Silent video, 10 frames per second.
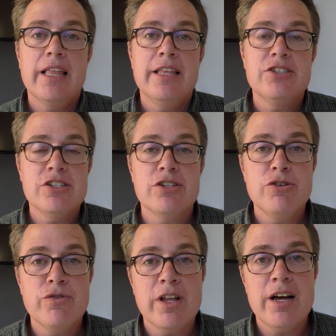This is a
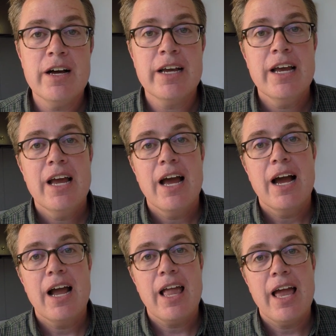new vlog.
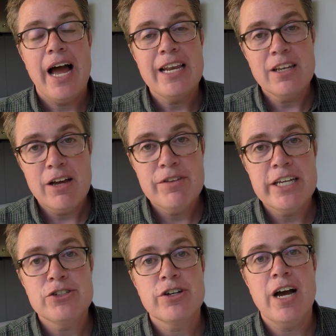I'd love to
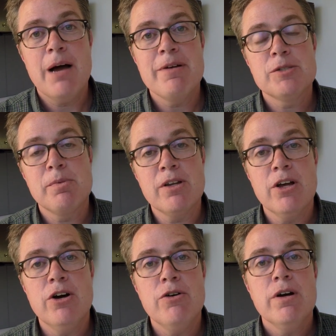get your comments
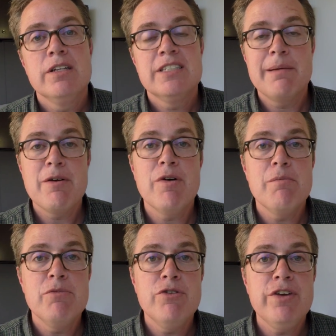below. Tell me
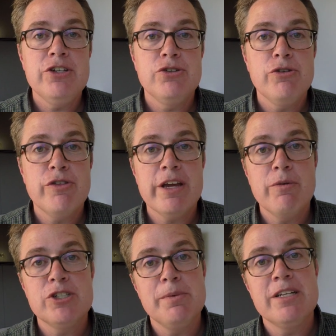what movies you
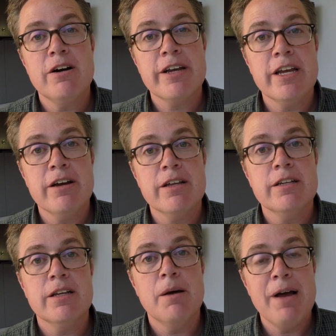think we should be talking
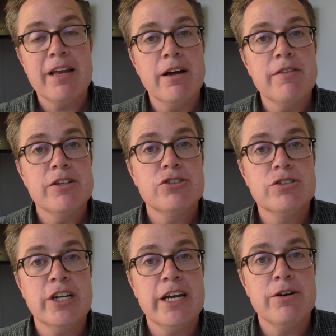about on this
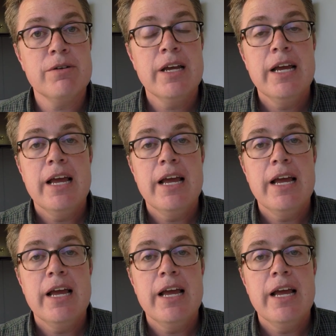channel.